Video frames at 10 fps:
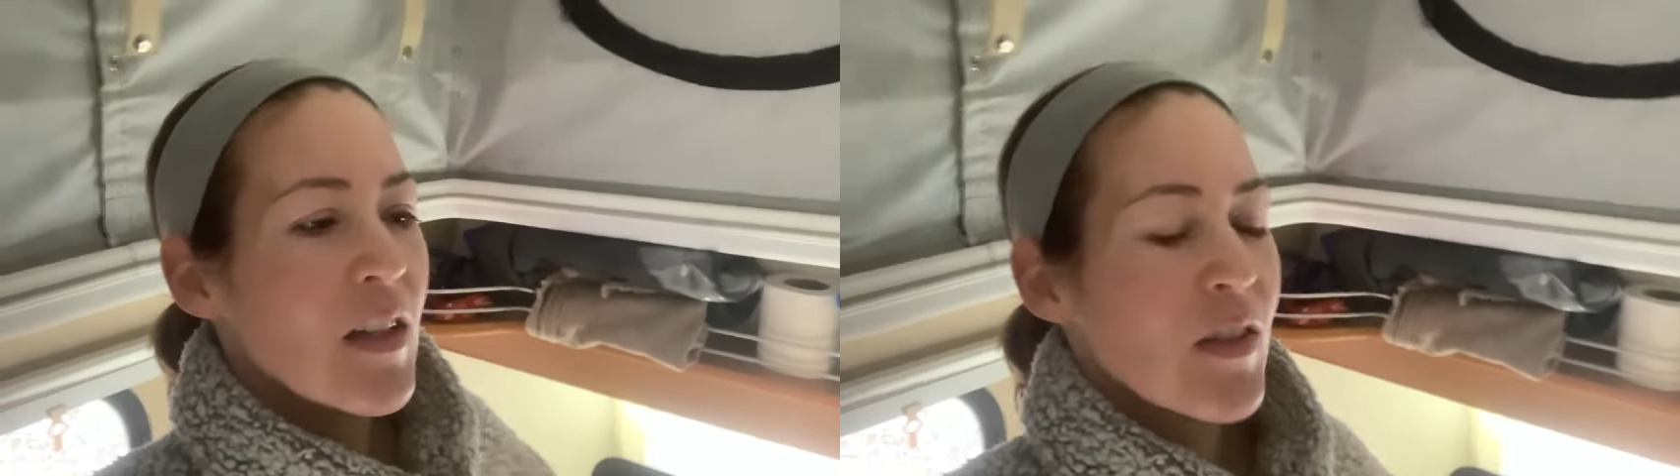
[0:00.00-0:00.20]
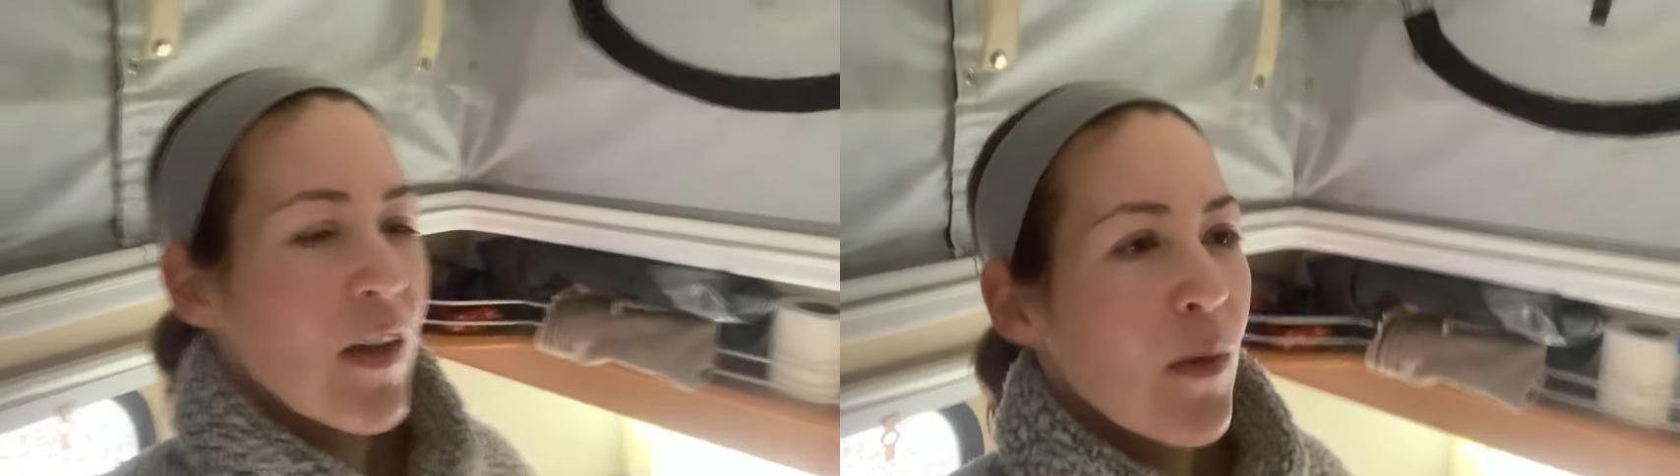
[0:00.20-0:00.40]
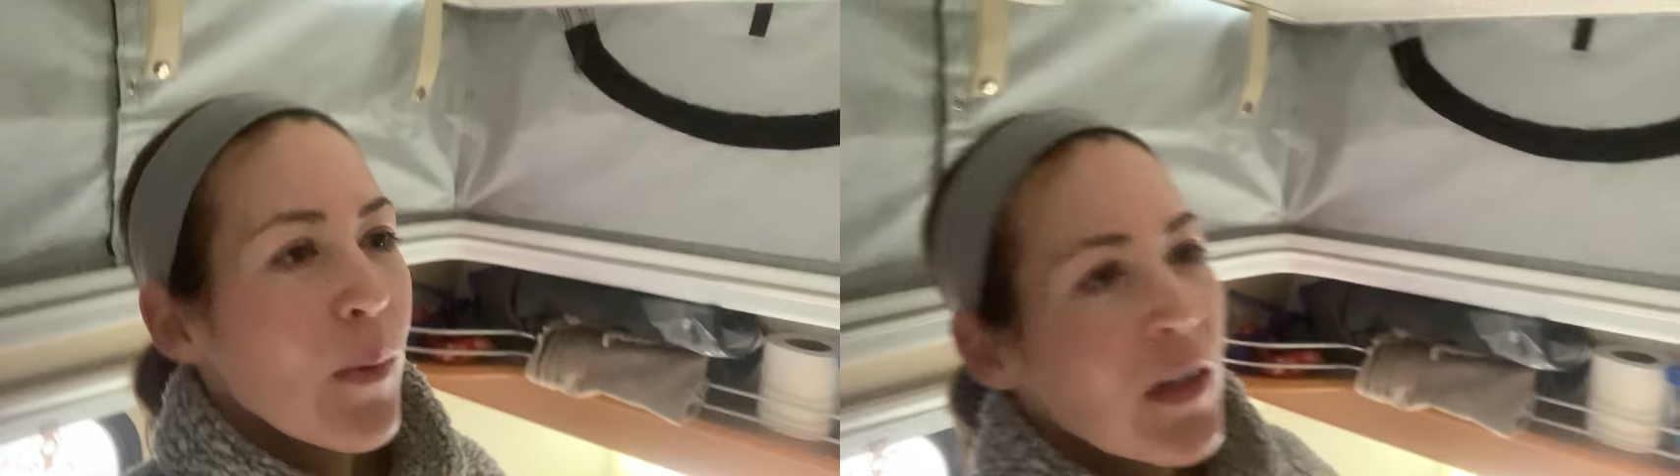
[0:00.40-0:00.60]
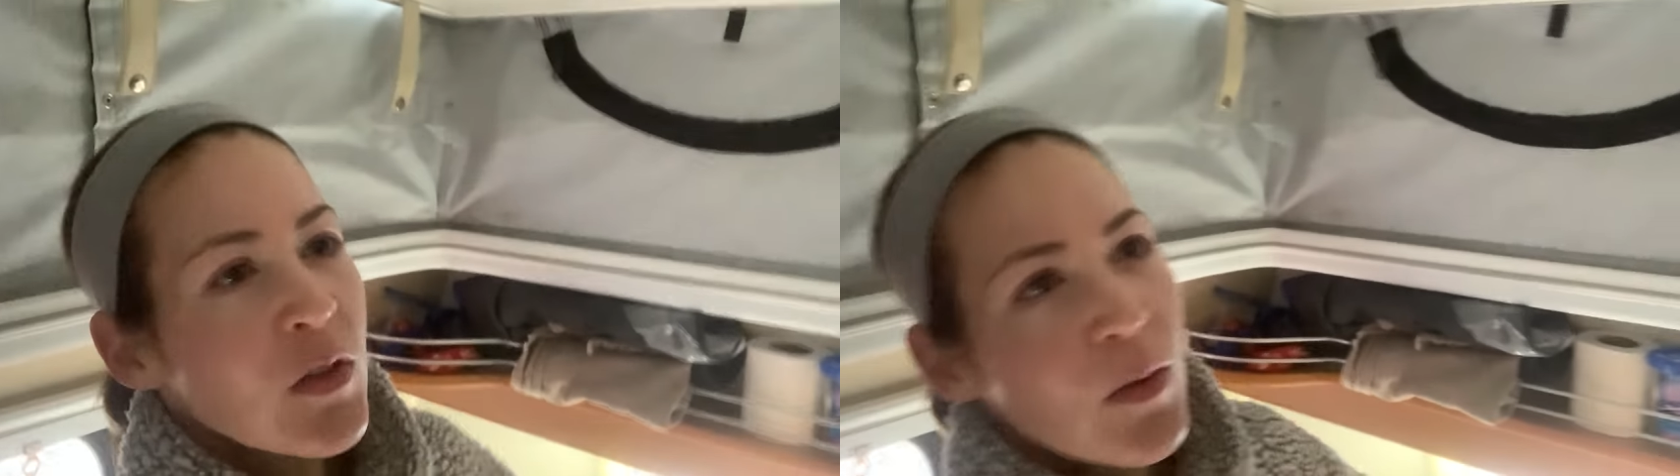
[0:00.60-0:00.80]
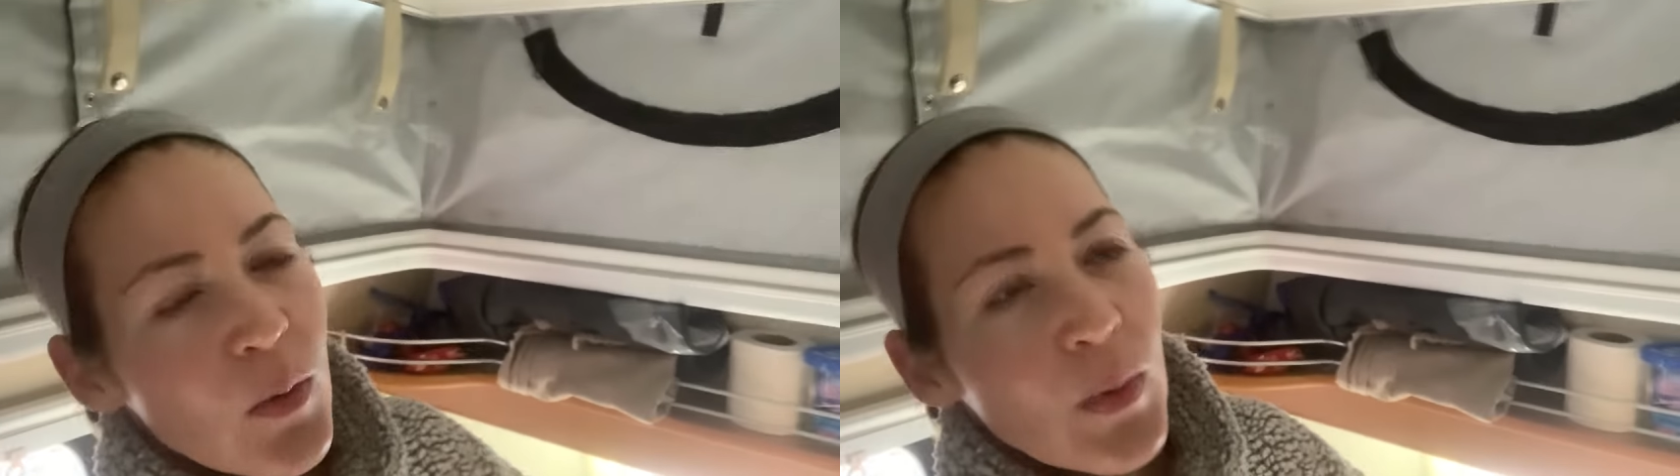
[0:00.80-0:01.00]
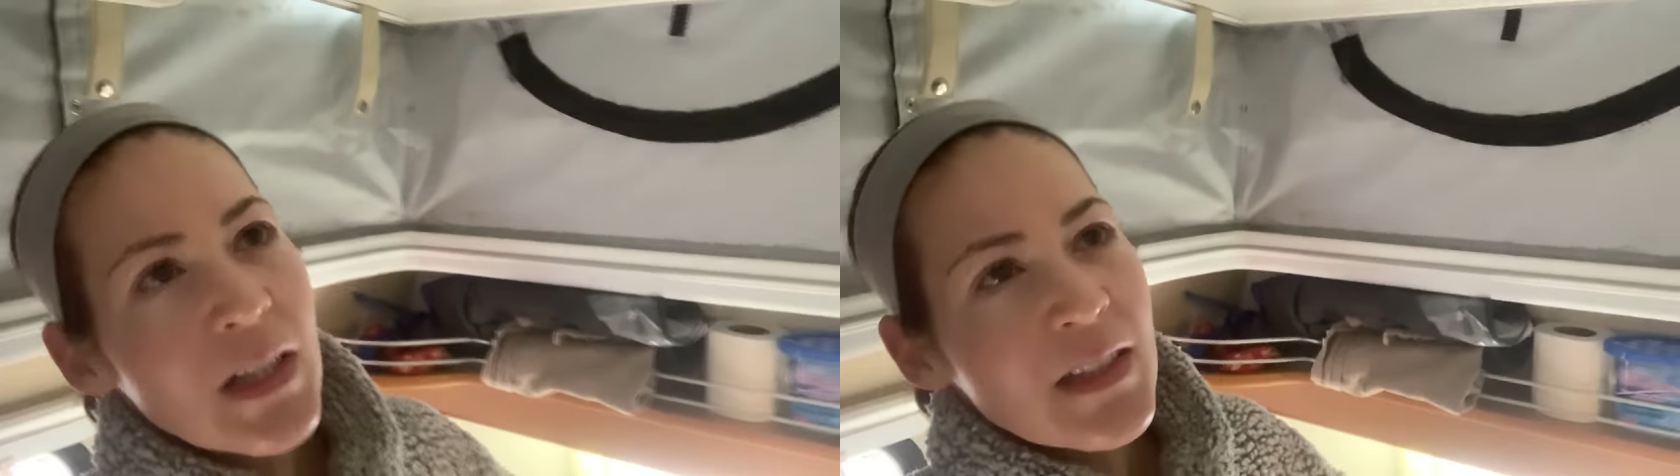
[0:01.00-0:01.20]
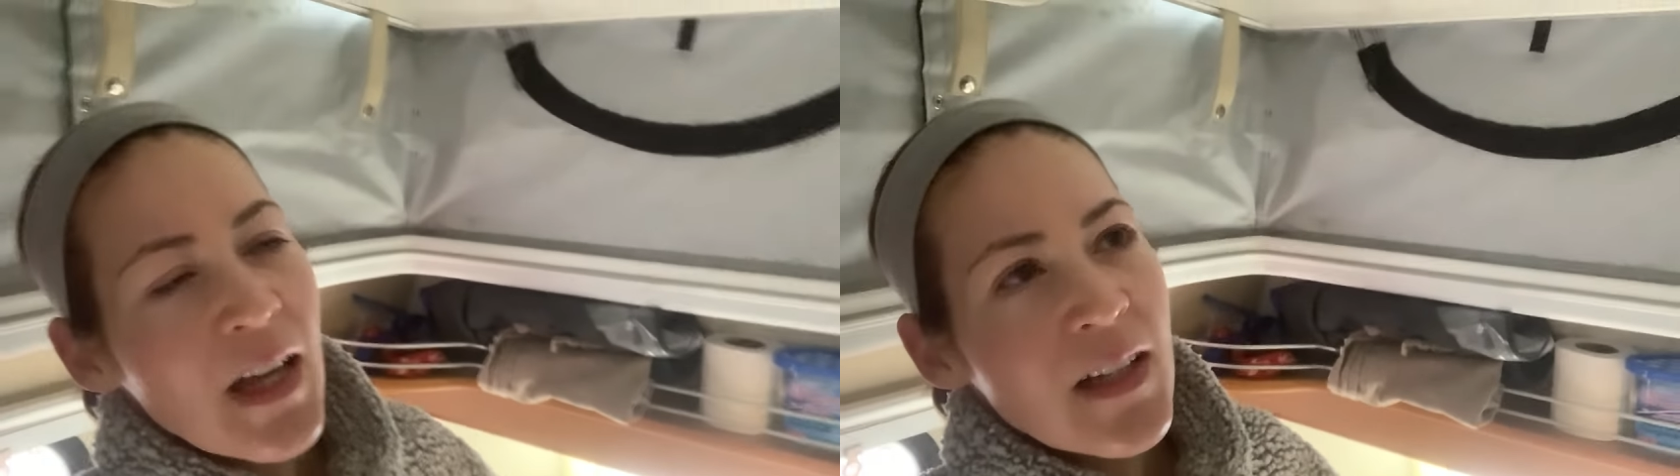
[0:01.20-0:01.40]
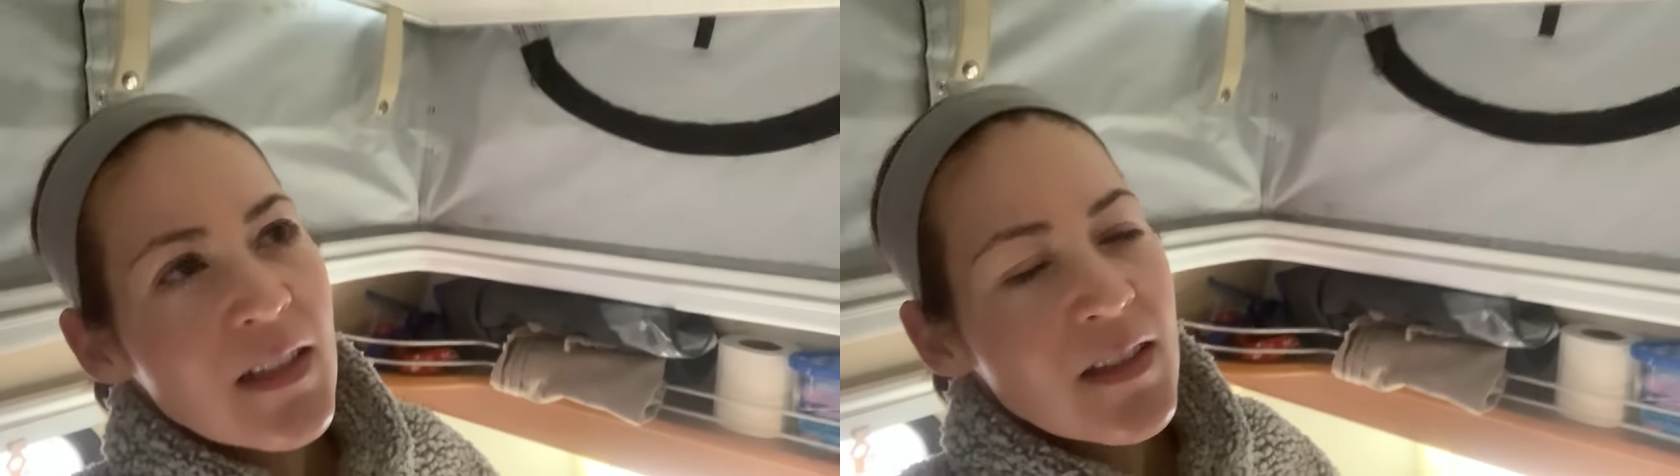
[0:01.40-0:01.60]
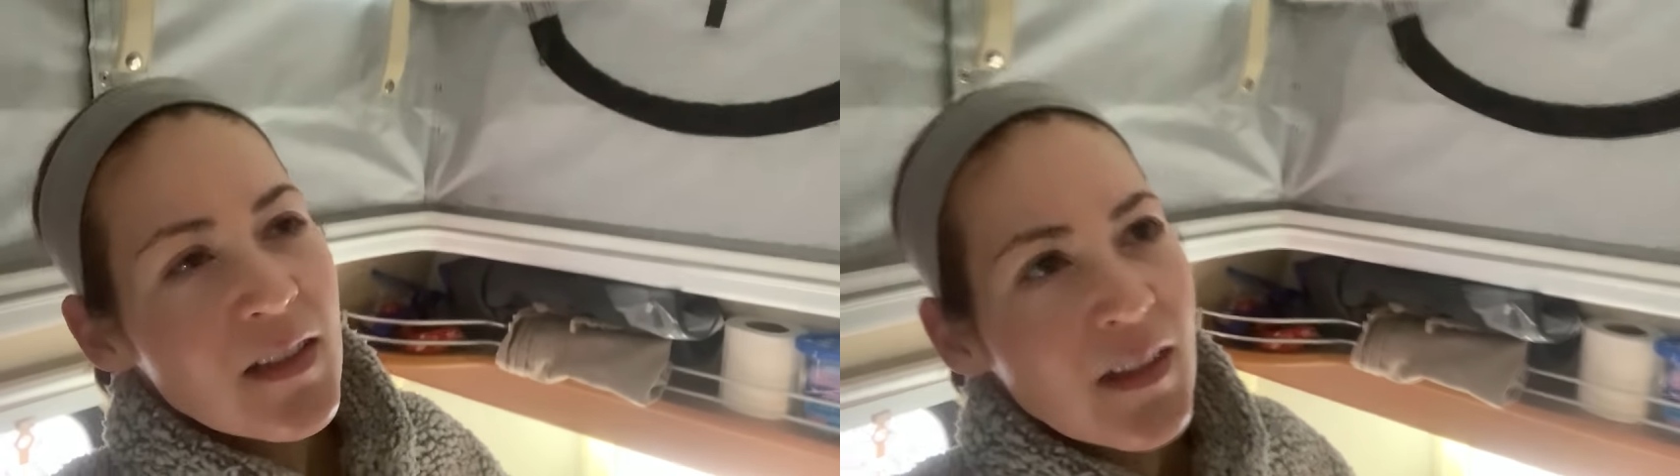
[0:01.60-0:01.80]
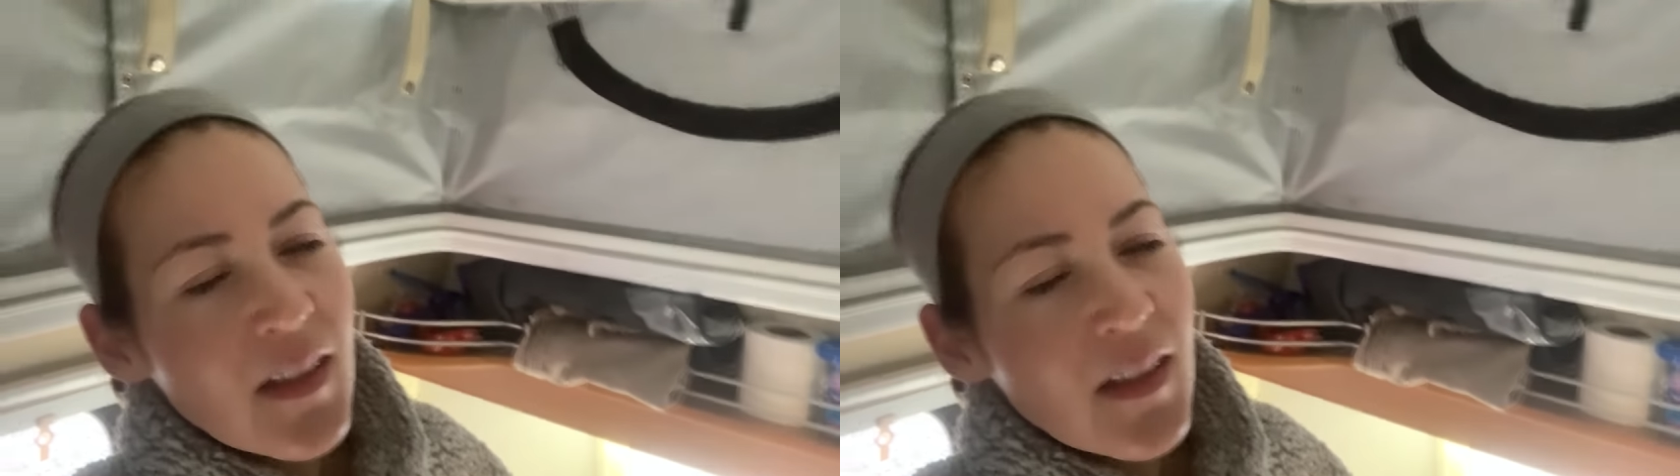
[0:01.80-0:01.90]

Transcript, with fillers: So I thought, well, I'll do the winter test